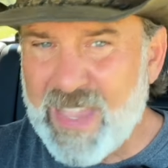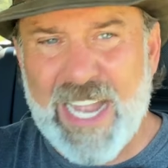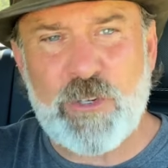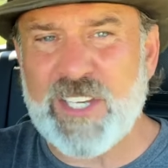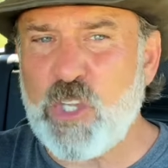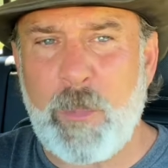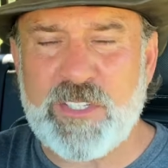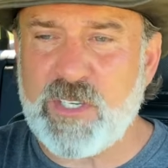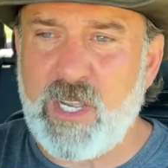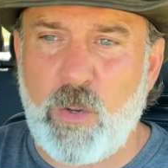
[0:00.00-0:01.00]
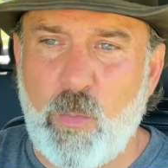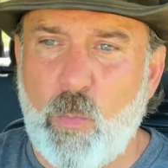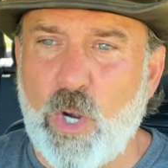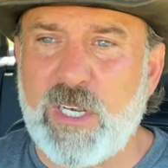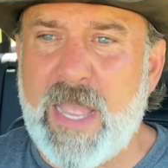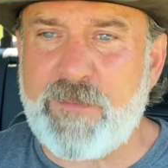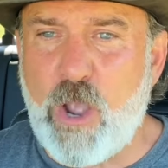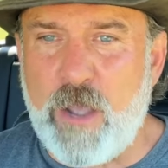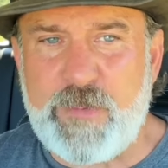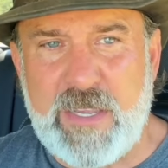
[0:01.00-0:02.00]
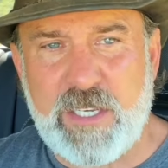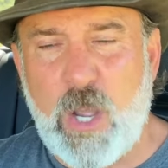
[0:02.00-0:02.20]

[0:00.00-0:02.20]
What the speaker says: I drink so much work-life coffee and